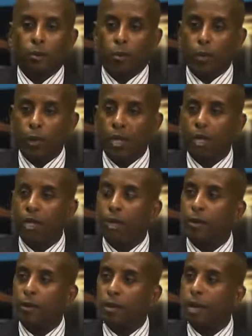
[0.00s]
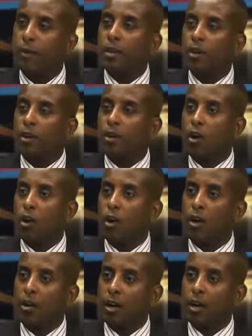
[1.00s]
We maybe
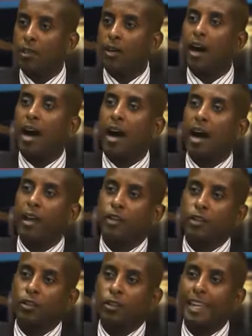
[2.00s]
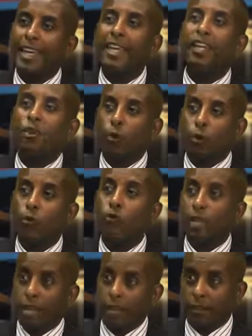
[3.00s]
are at the higher end of
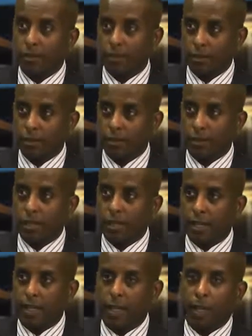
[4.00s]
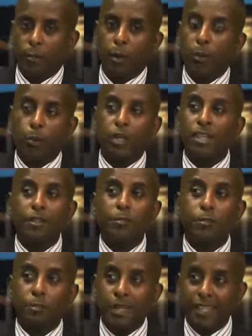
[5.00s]
it, but we
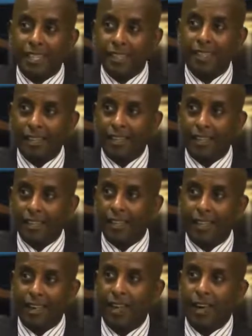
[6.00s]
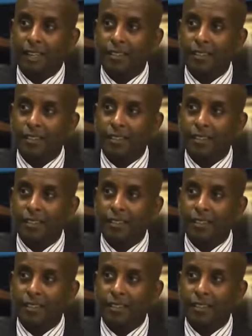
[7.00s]
didn't begin like that.